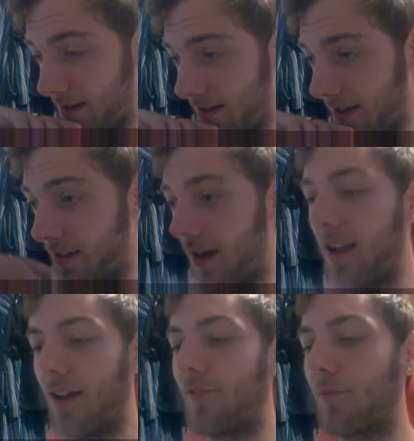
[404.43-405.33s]
I
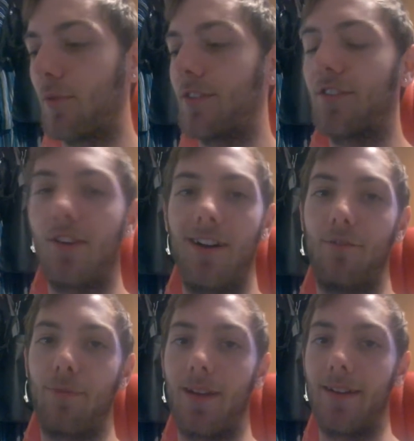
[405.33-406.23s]
love everyone's style of
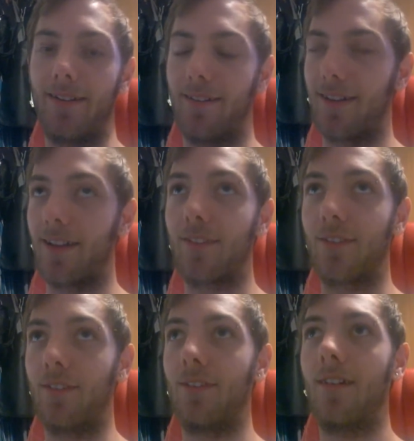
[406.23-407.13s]
play, I guess,
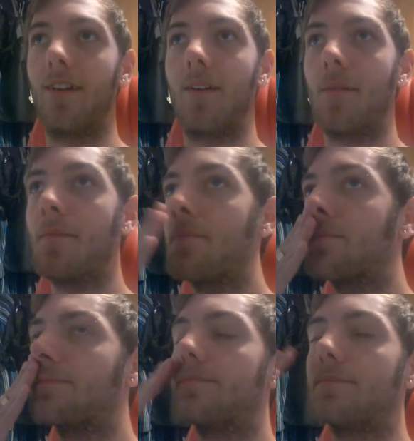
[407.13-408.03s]
and
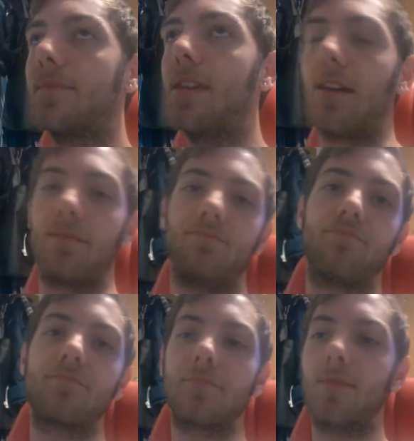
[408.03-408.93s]
yeah,
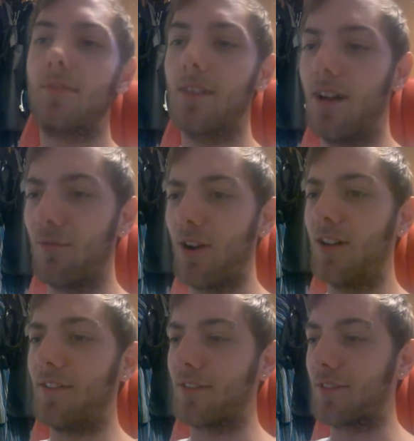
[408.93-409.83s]

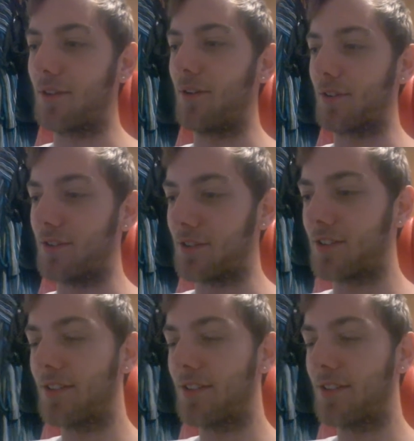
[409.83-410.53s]
Ryan's got a good